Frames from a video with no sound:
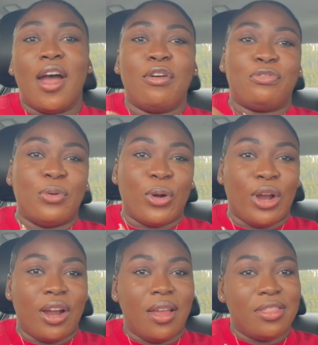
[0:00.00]

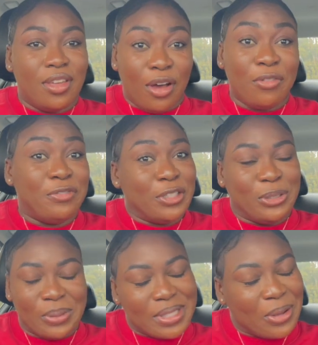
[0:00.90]
for the
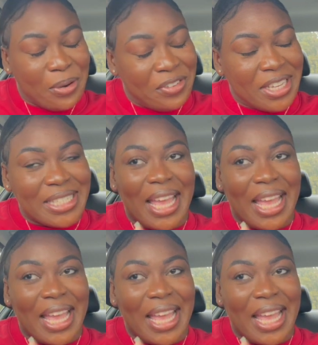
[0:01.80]
official service.